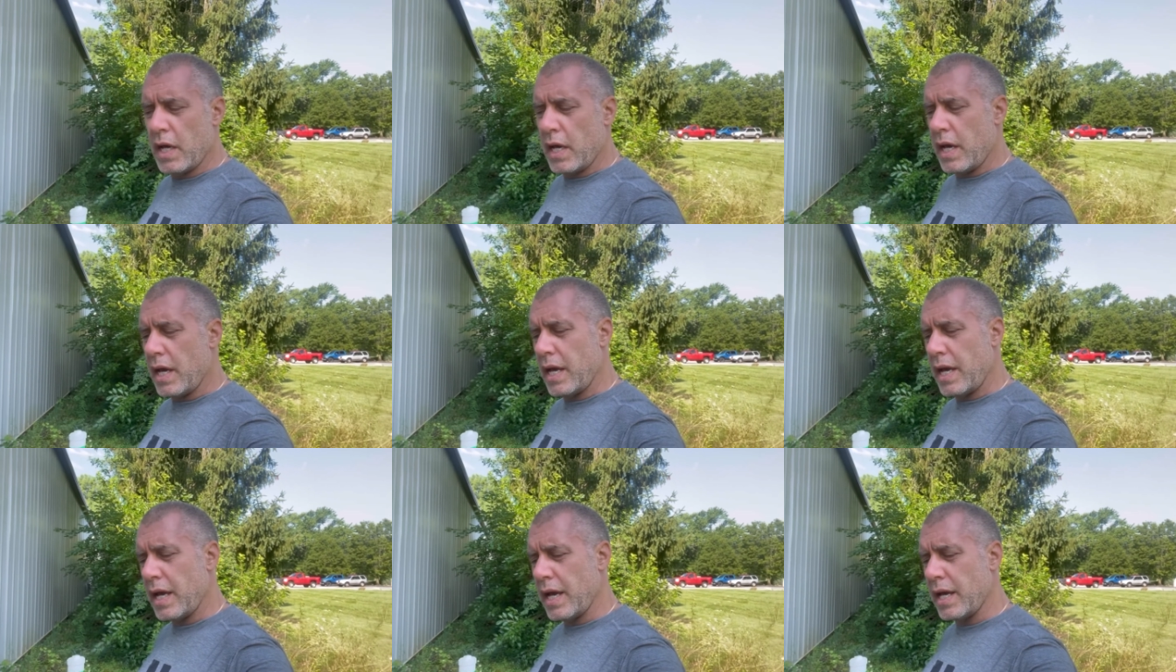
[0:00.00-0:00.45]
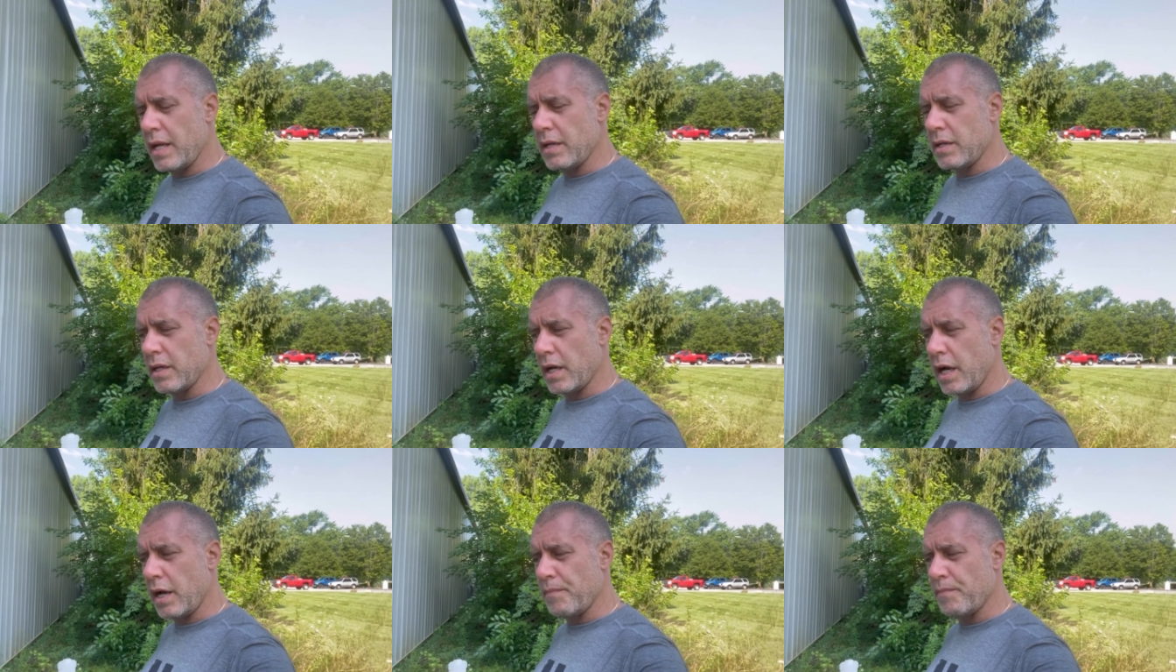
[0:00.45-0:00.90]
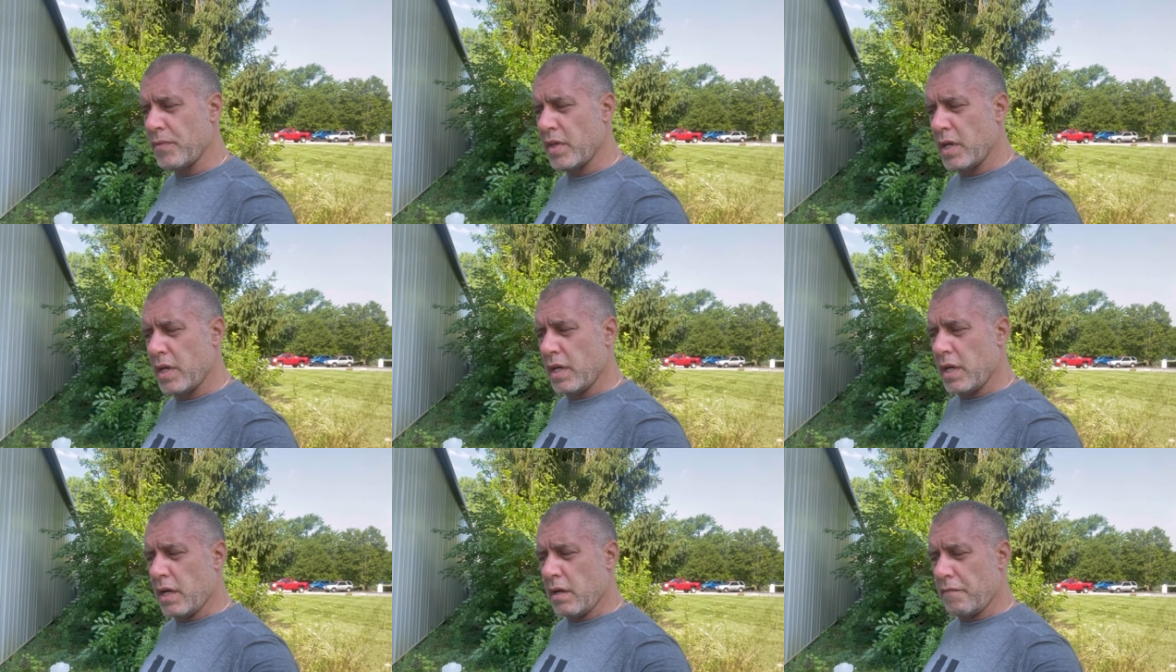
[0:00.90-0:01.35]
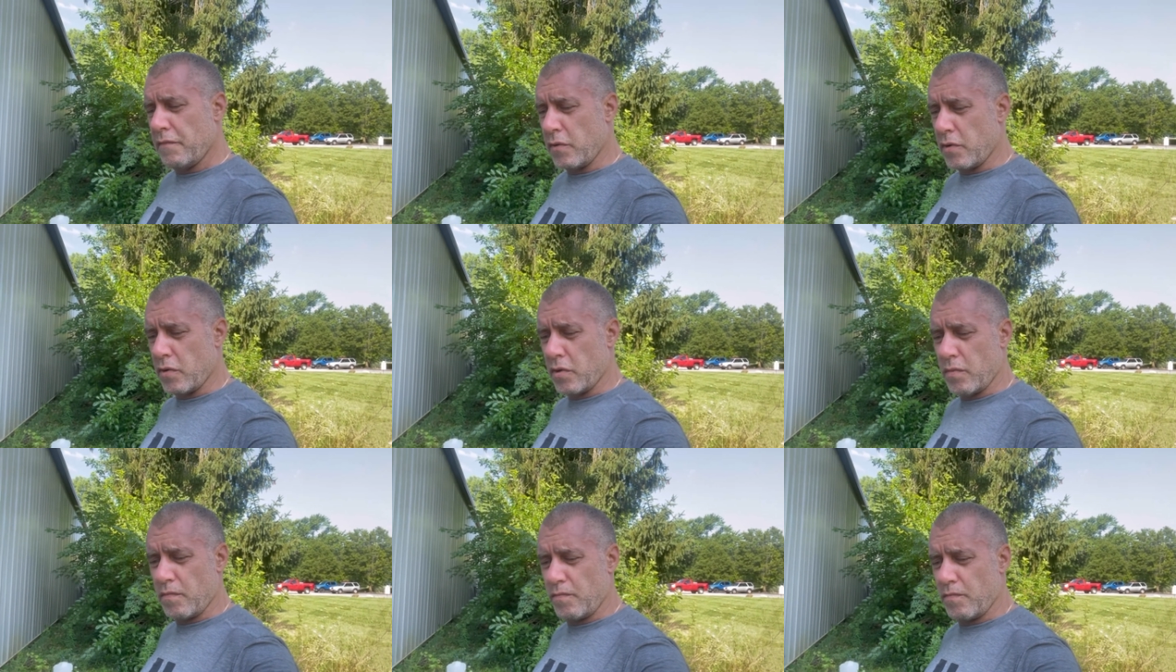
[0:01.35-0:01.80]
And um,
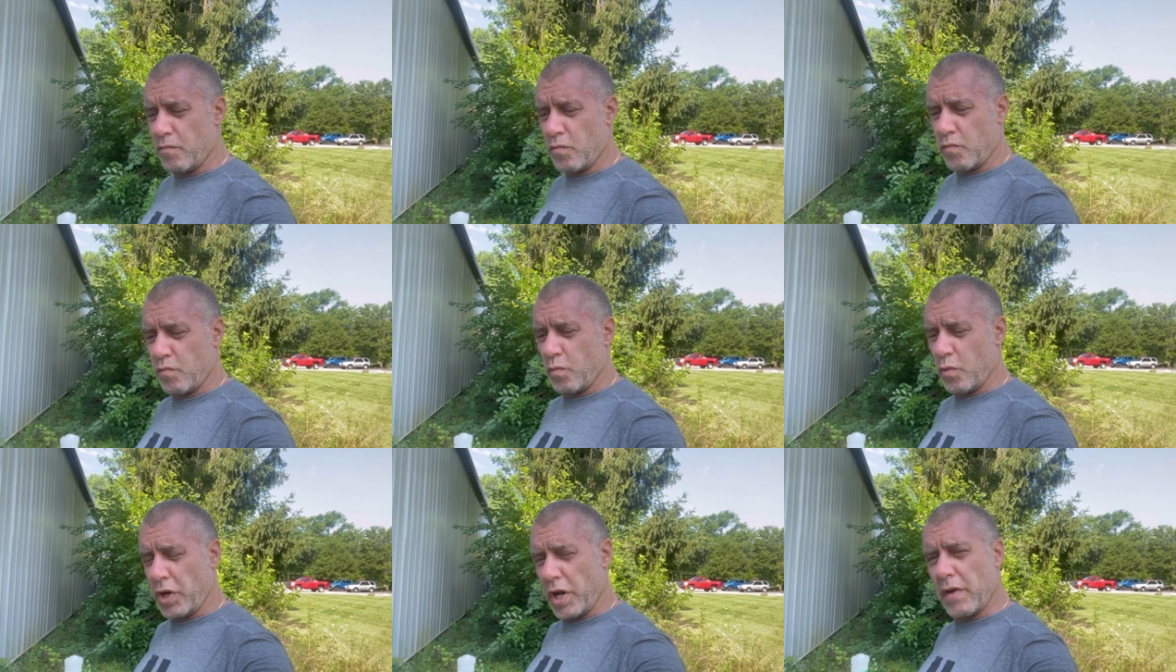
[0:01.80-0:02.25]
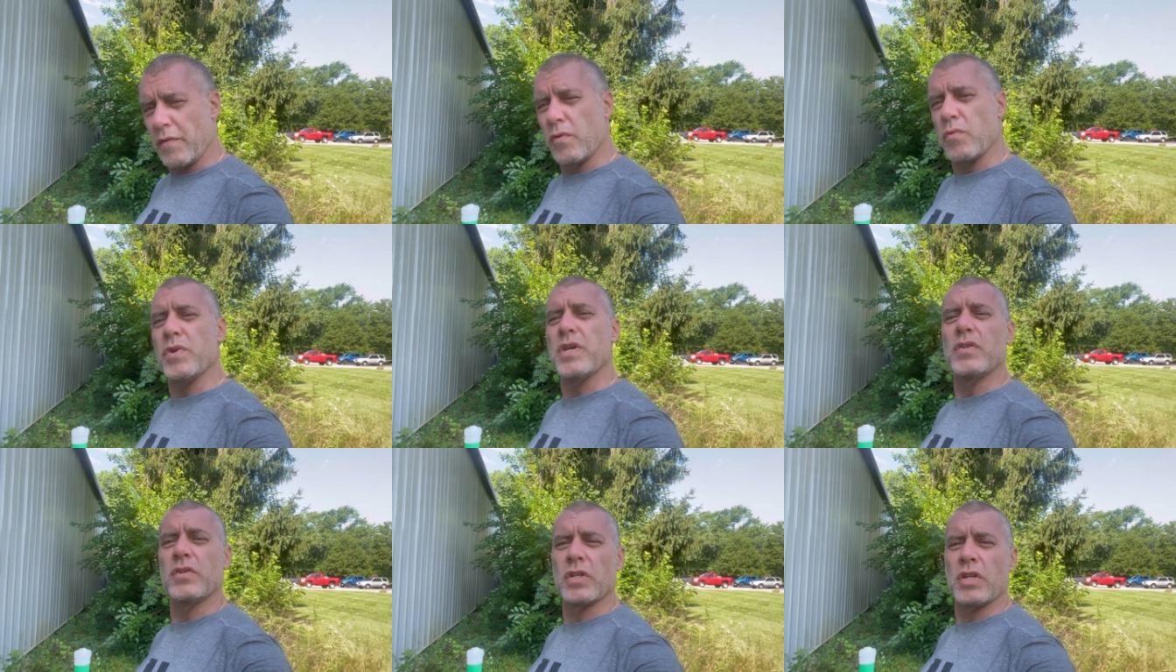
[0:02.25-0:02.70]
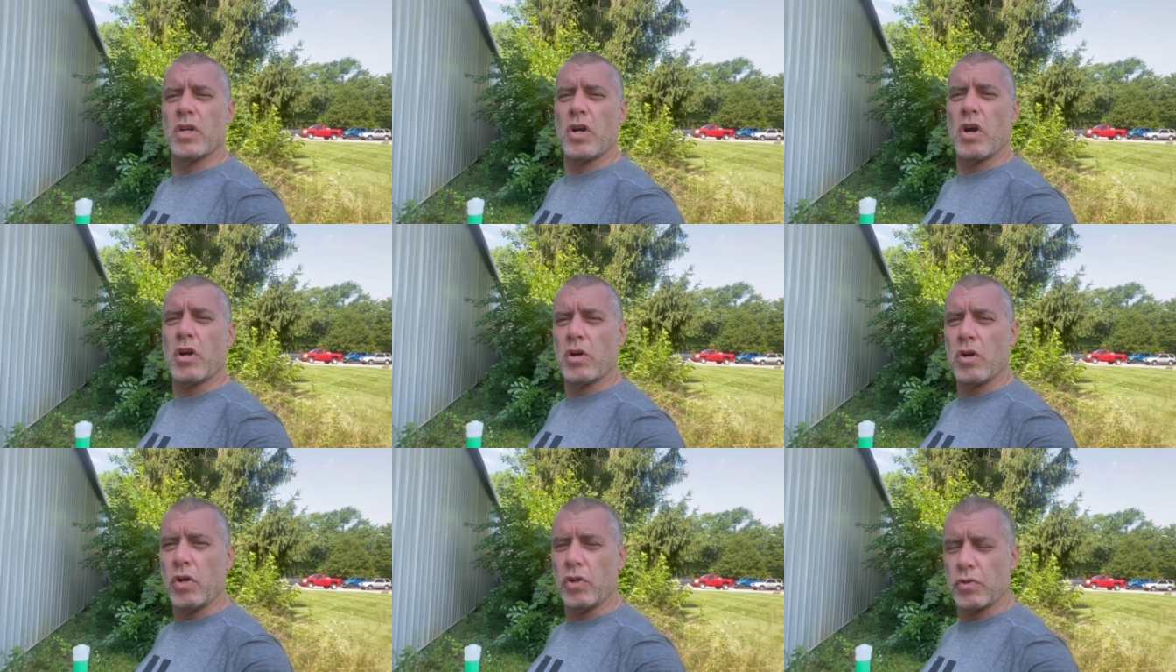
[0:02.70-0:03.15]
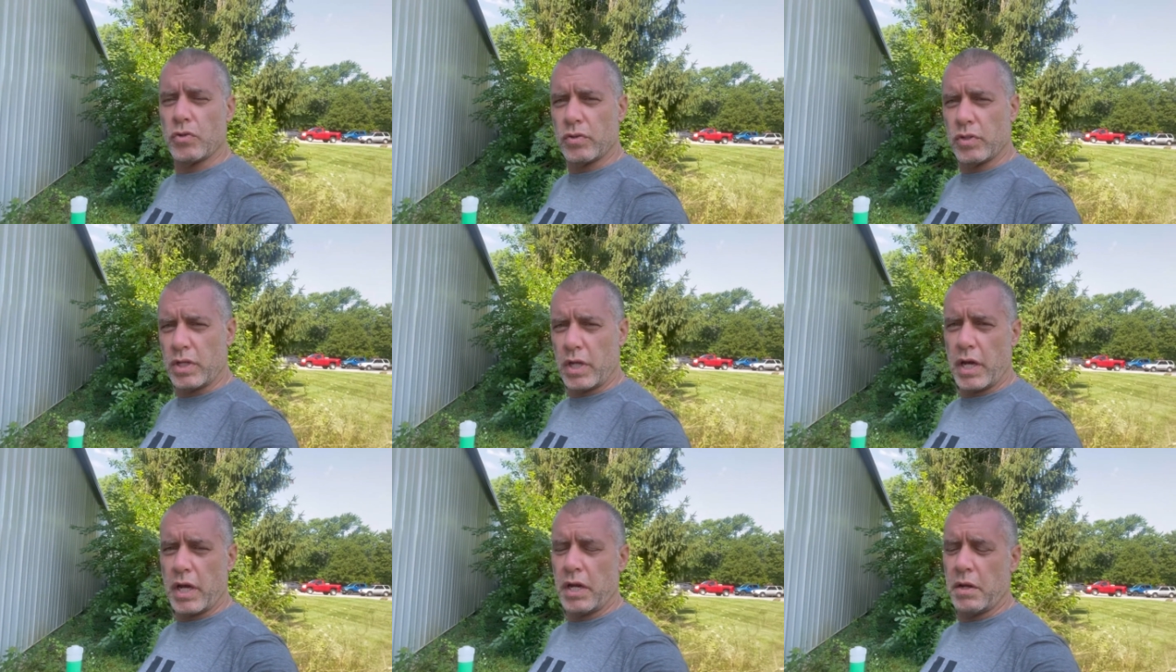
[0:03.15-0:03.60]
for whatever reason in our culture
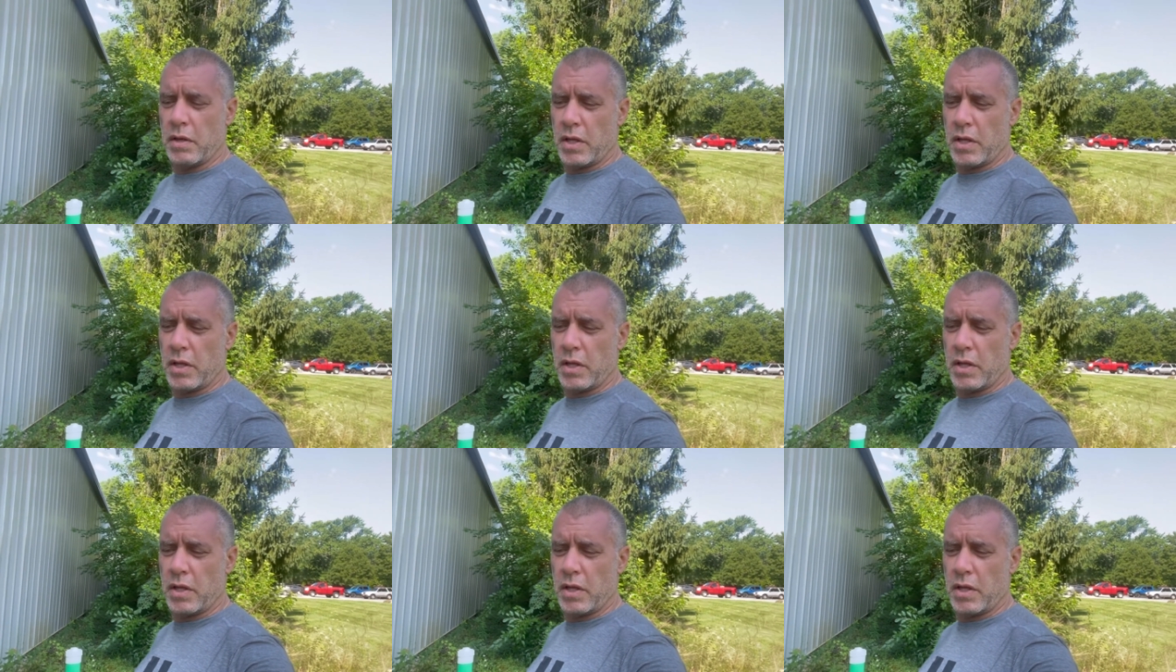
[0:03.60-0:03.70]
today in,